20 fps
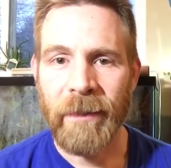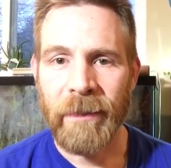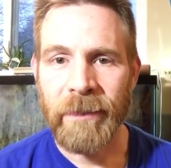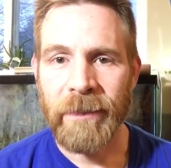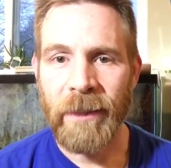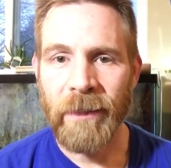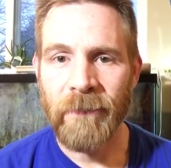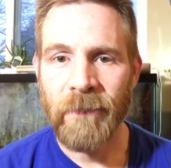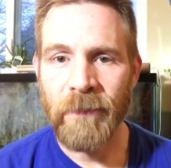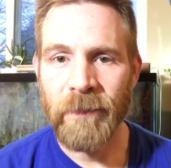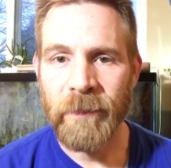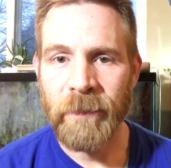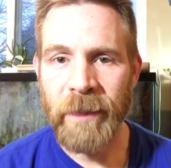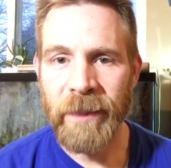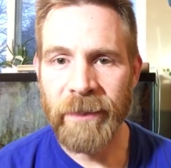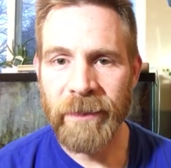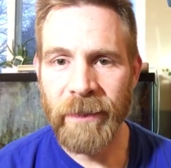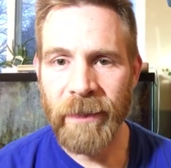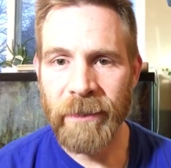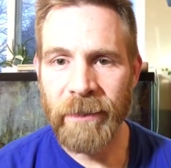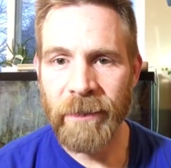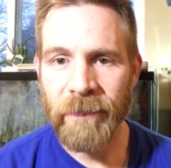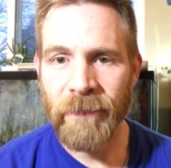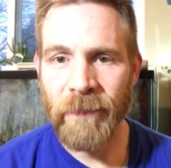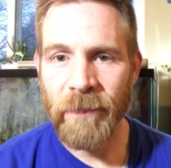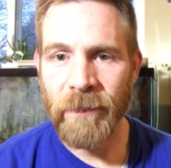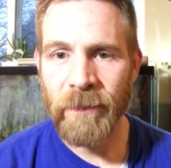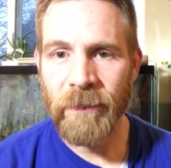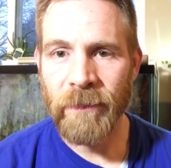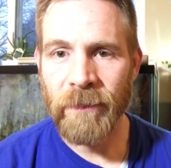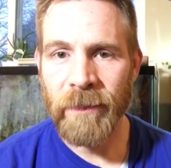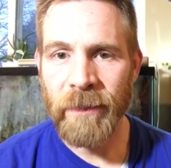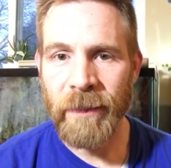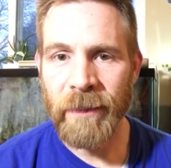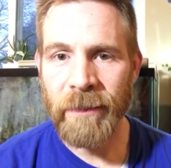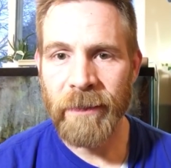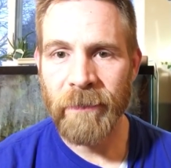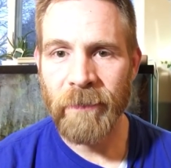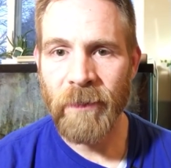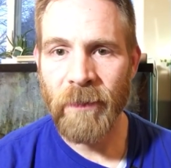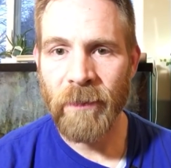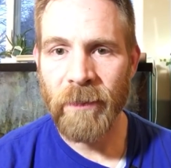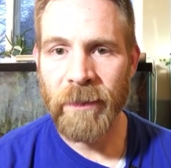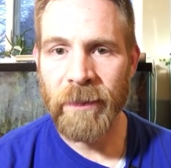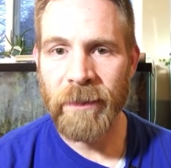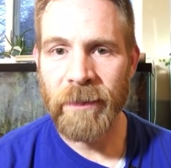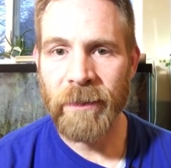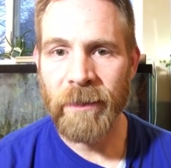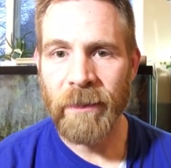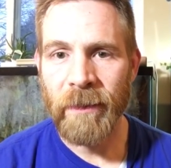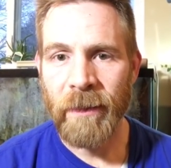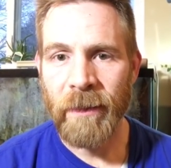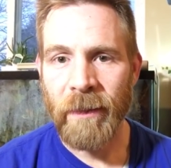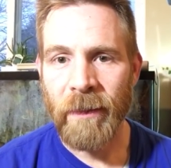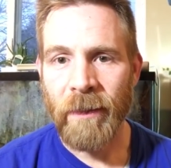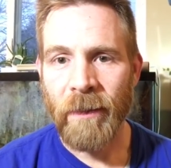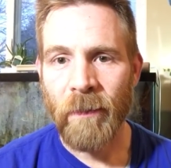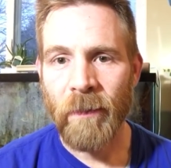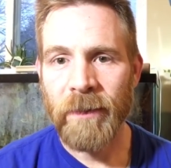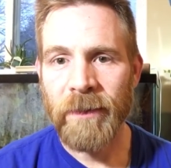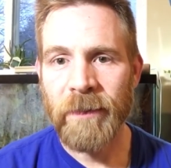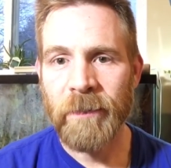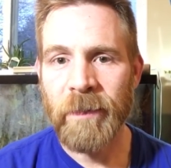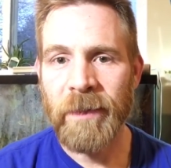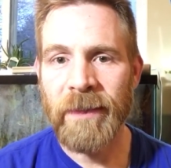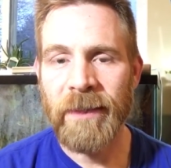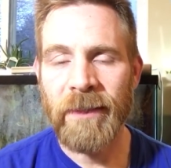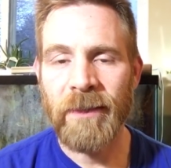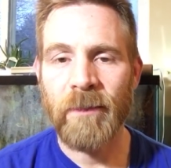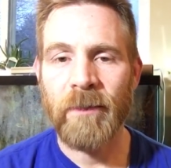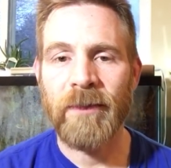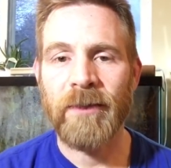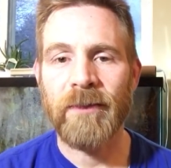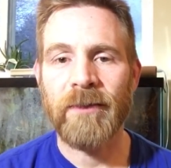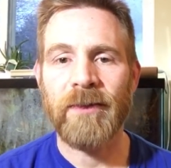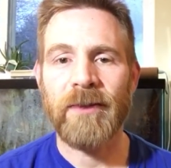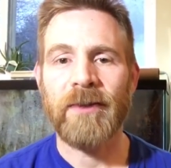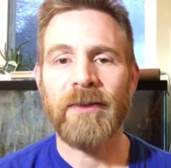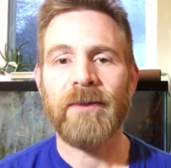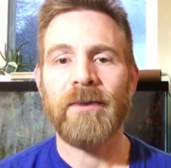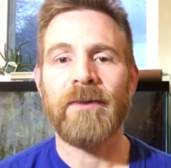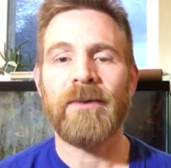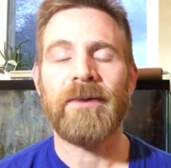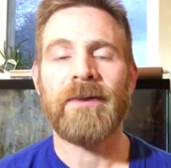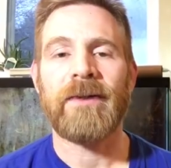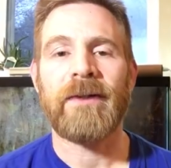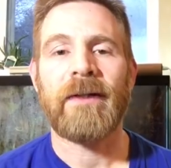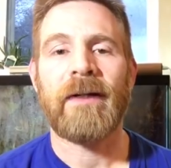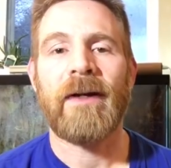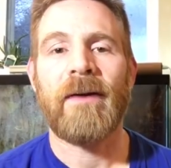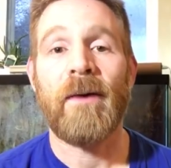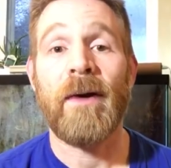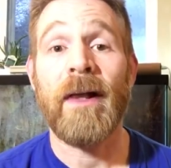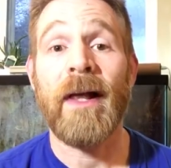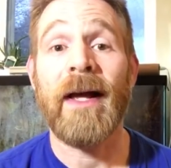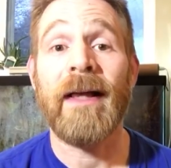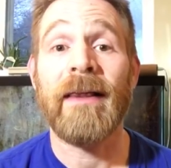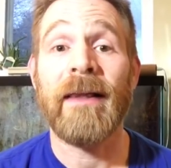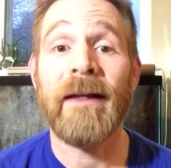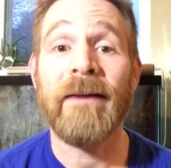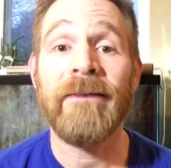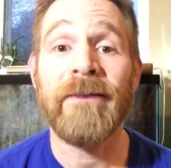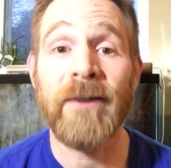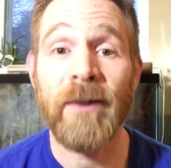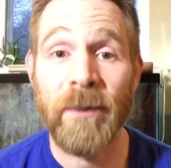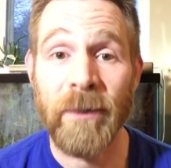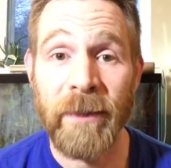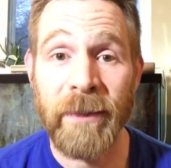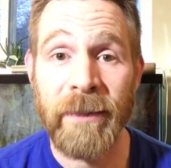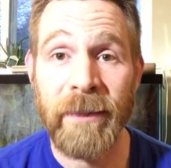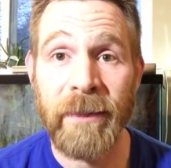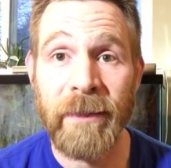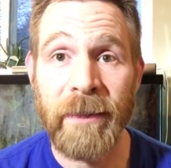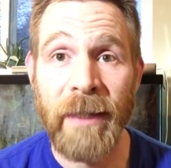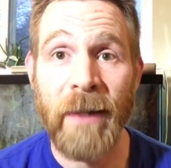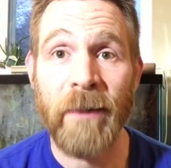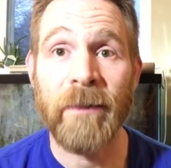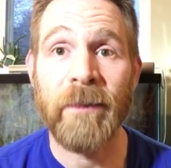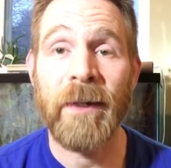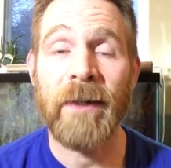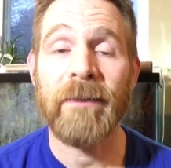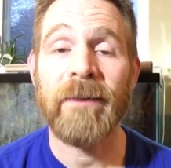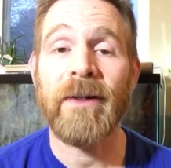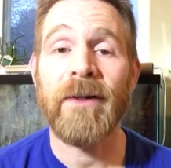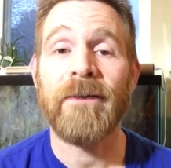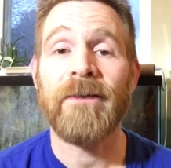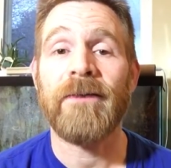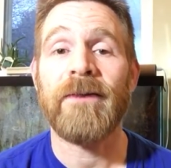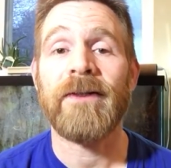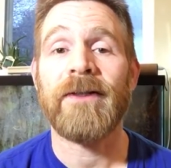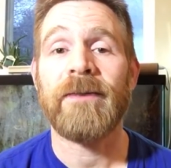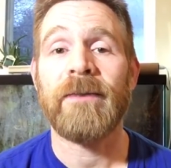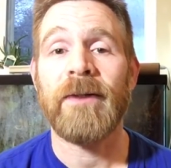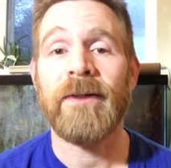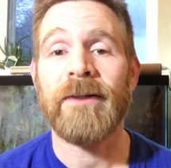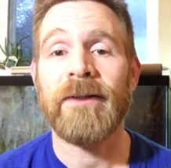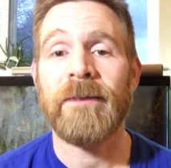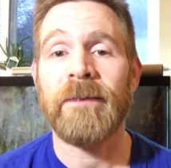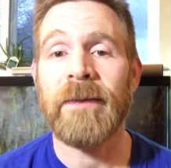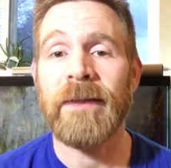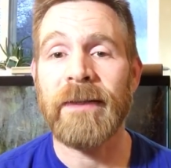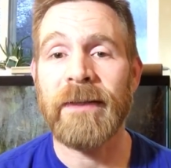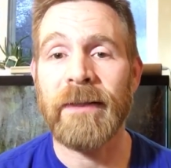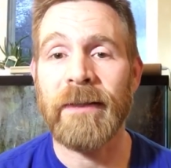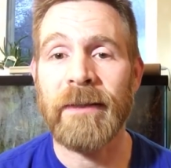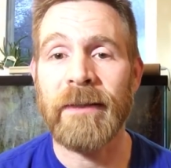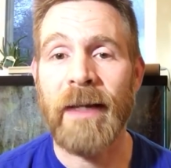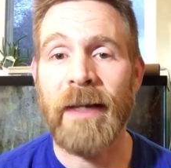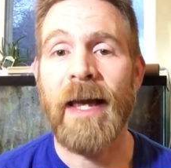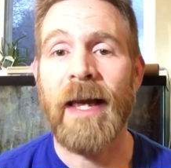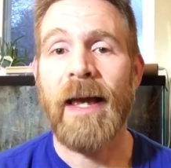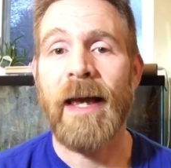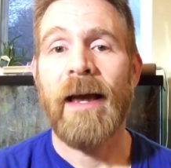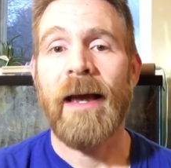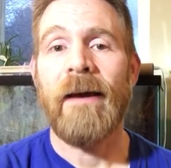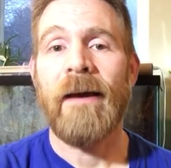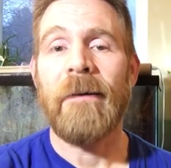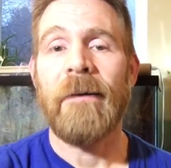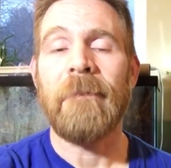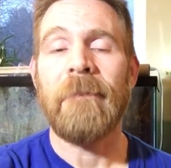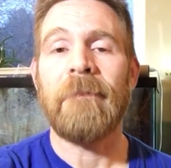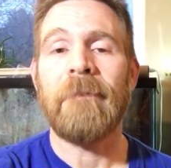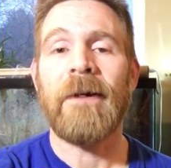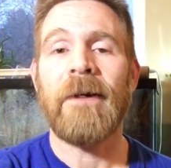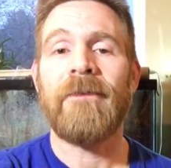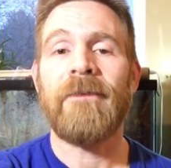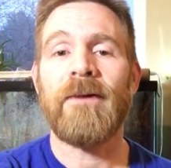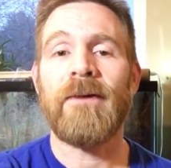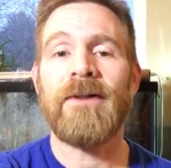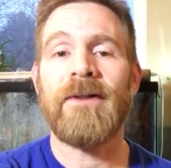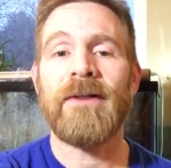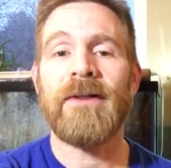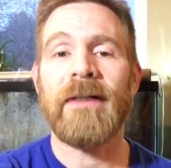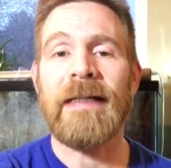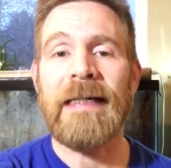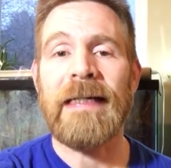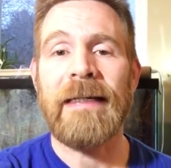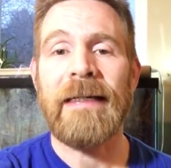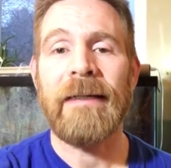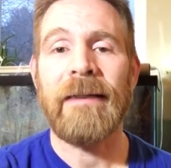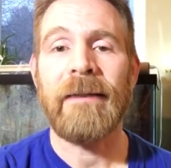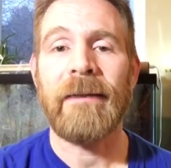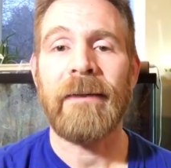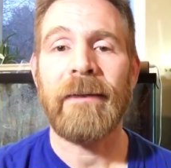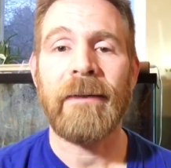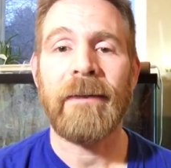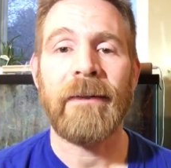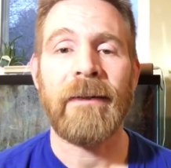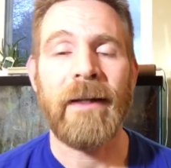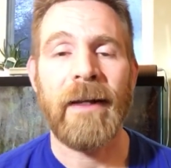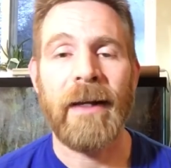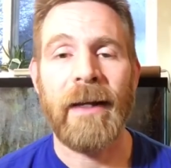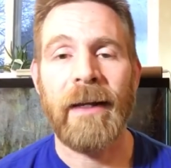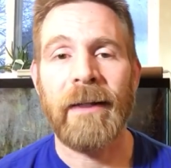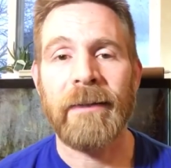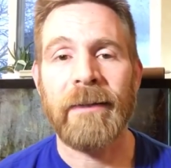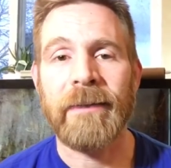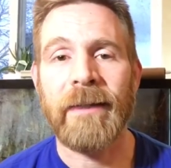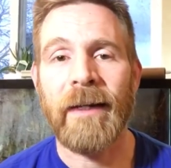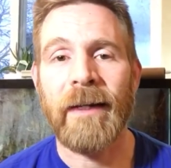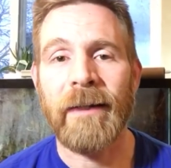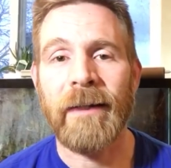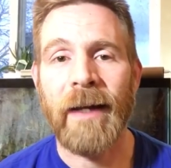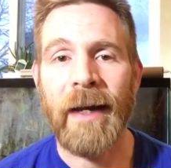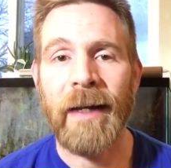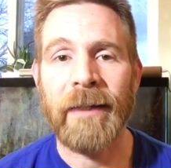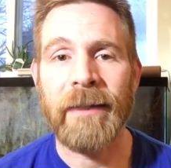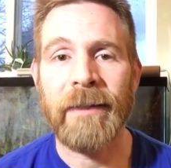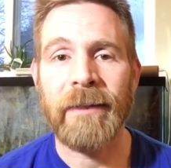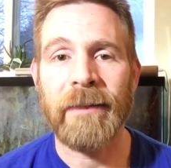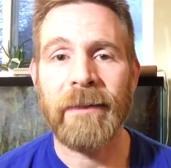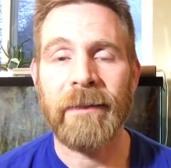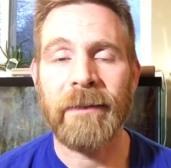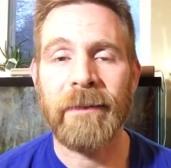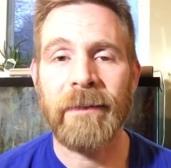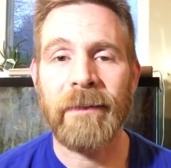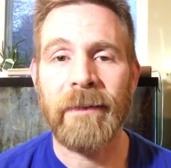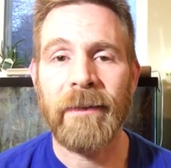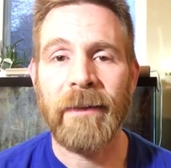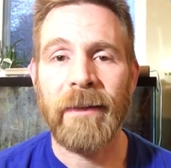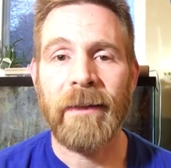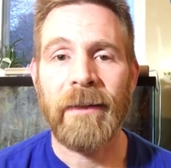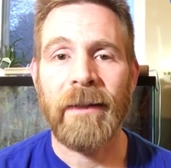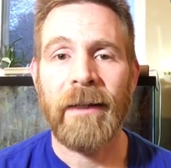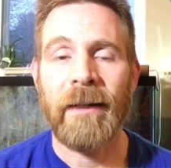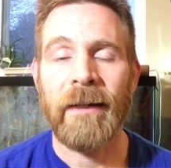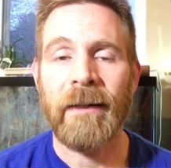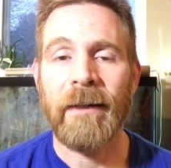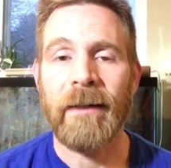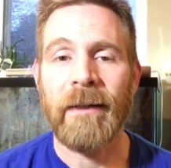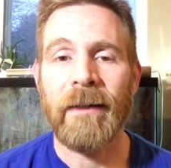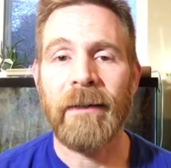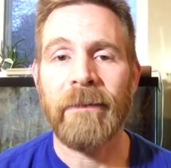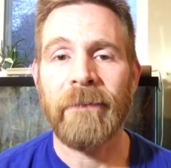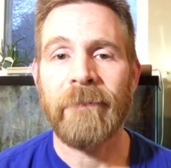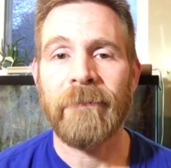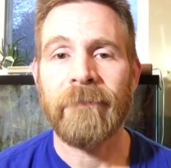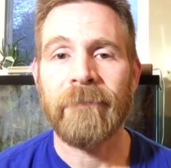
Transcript: Salvo Smith says, if you could choose to get some tortoise, what species would you choose? Well, I love tortoises. I would probably go for a small species. Um, unfortunately, here it's not an ideal uh,